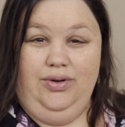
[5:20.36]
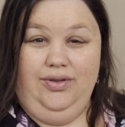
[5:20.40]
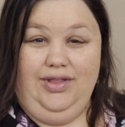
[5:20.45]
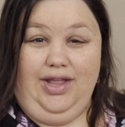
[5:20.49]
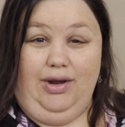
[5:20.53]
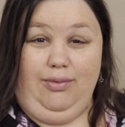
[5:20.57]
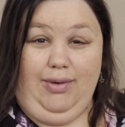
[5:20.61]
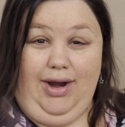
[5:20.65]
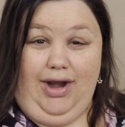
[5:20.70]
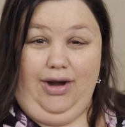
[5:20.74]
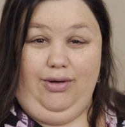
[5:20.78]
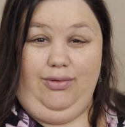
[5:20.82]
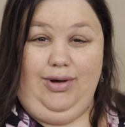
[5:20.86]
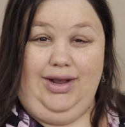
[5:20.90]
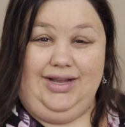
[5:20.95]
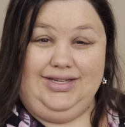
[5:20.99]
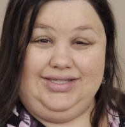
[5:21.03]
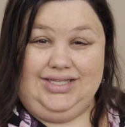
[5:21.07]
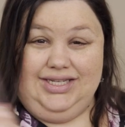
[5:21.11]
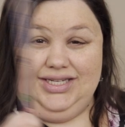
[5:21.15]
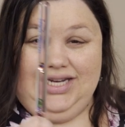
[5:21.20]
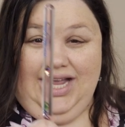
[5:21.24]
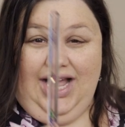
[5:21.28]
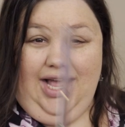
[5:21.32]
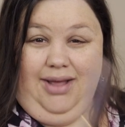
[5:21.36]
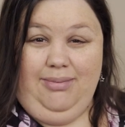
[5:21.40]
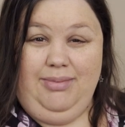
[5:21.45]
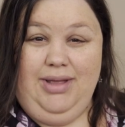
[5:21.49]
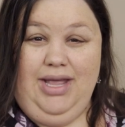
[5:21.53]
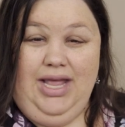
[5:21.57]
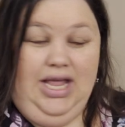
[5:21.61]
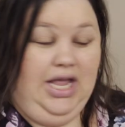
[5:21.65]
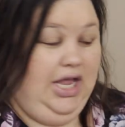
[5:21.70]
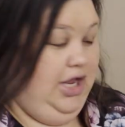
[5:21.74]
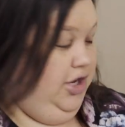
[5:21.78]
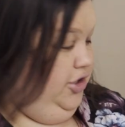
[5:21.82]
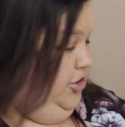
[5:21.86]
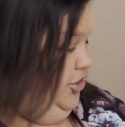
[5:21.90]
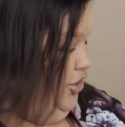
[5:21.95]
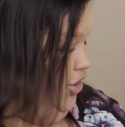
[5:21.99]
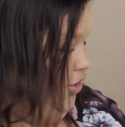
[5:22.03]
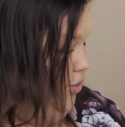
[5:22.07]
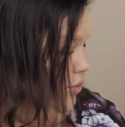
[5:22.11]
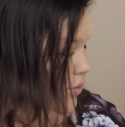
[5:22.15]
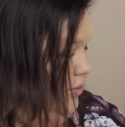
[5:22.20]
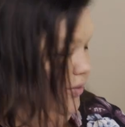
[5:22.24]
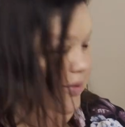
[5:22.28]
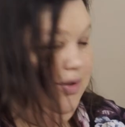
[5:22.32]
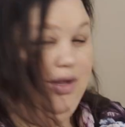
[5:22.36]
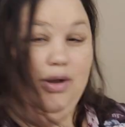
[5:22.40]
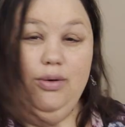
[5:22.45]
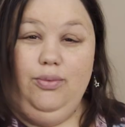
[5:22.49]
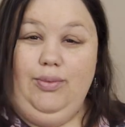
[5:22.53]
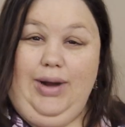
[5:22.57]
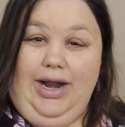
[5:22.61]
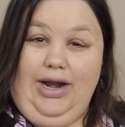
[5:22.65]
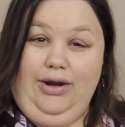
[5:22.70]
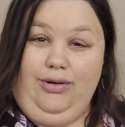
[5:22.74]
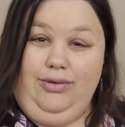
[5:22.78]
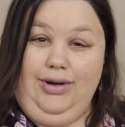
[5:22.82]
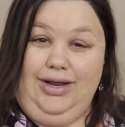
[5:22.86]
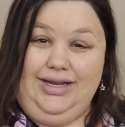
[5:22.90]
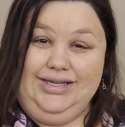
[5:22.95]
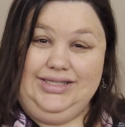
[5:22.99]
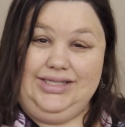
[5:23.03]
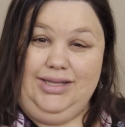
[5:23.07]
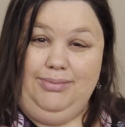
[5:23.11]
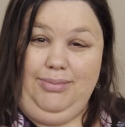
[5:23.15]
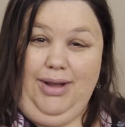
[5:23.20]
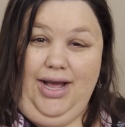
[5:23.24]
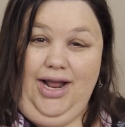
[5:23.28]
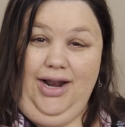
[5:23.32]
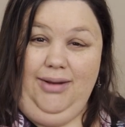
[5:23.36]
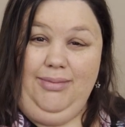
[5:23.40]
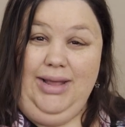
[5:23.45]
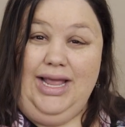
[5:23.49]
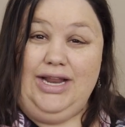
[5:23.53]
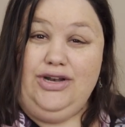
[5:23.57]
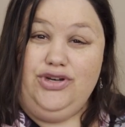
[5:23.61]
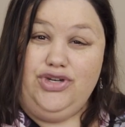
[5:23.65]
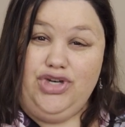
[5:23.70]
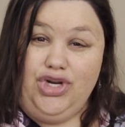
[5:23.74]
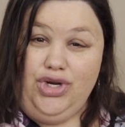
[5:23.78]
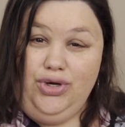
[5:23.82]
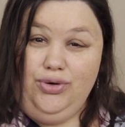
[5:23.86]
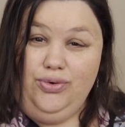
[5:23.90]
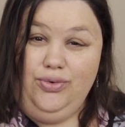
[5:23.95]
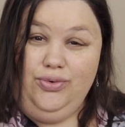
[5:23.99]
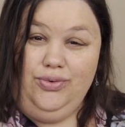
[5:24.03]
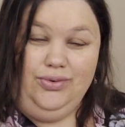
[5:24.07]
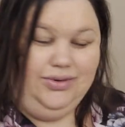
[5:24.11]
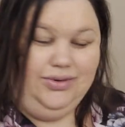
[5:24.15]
that ran across the top, 2 that ran across the bottom, and 2